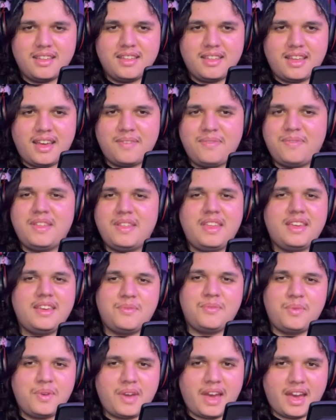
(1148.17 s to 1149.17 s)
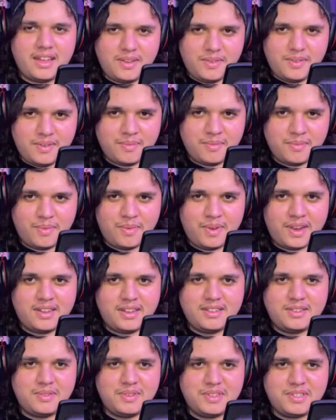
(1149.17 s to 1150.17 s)
I feel like we had to have run
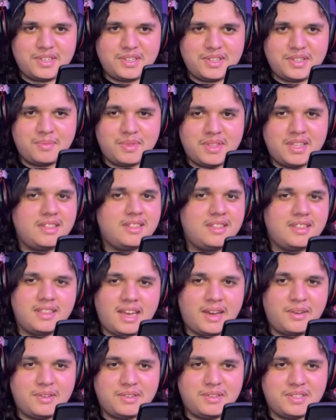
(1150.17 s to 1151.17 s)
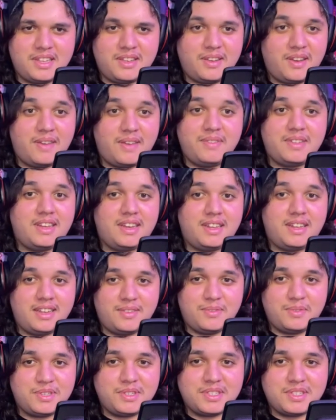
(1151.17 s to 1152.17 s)
into each other. But then now you said you haven't. I mean, it. I
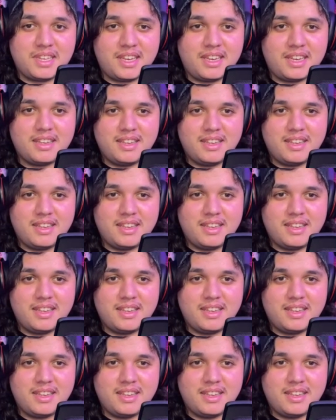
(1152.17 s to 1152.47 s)
was just like,